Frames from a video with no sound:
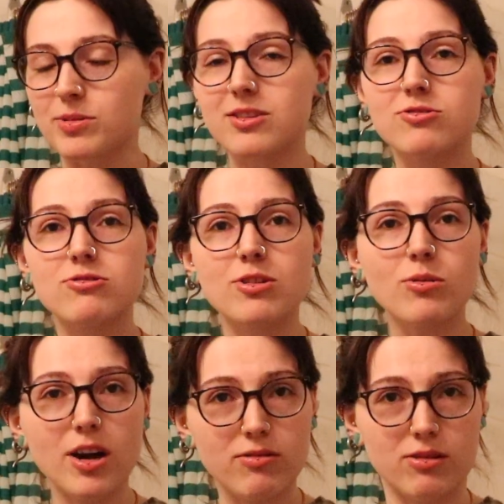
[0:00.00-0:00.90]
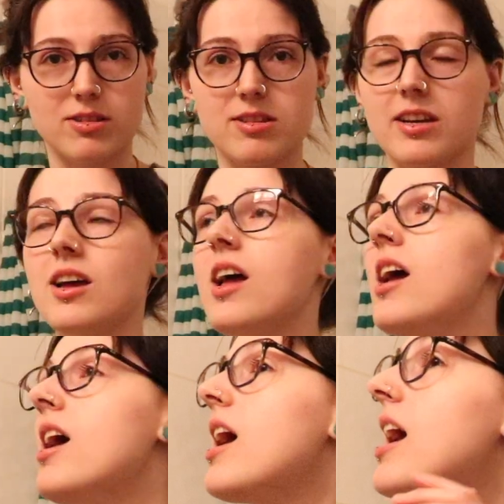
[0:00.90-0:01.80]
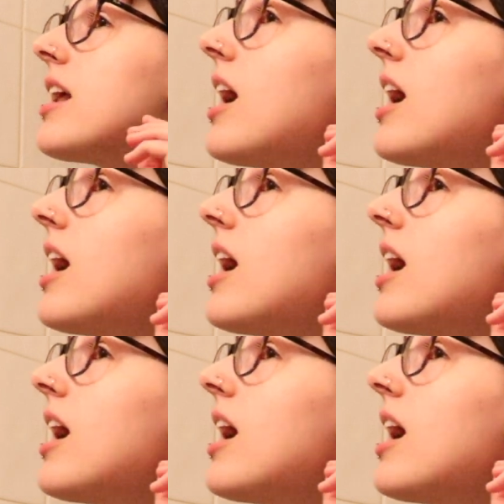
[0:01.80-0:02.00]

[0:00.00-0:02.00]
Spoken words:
because there's no cover on the sink and